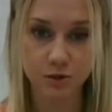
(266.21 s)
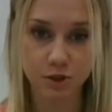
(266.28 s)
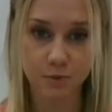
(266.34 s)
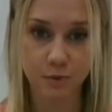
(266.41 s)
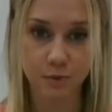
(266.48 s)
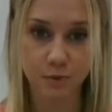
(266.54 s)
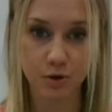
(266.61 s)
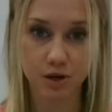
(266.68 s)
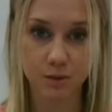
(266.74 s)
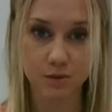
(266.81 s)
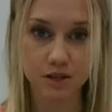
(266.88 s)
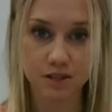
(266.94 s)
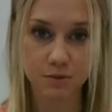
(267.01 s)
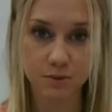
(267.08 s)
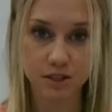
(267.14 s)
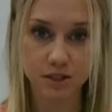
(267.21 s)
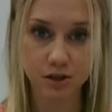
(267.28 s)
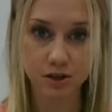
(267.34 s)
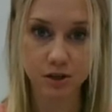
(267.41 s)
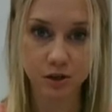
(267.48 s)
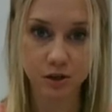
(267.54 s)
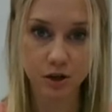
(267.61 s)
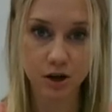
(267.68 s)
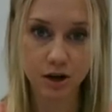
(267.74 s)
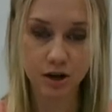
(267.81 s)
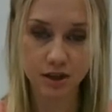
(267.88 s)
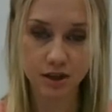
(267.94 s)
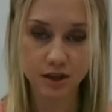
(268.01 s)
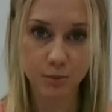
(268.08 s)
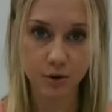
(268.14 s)
just by putting a piece of material
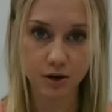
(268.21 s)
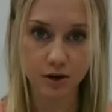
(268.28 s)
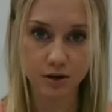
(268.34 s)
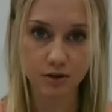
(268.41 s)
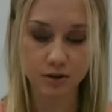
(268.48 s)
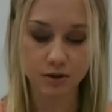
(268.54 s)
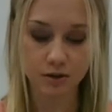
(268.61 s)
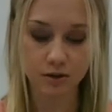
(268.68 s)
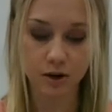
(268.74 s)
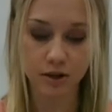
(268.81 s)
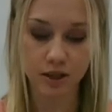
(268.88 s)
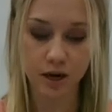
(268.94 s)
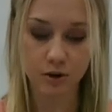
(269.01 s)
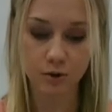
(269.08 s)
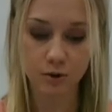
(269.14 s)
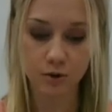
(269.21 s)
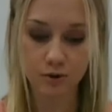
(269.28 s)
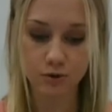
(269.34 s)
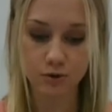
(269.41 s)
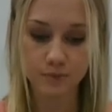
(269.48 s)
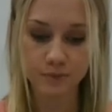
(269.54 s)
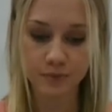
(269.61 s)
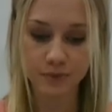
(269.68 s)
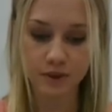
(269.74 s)
on that part or on that hole.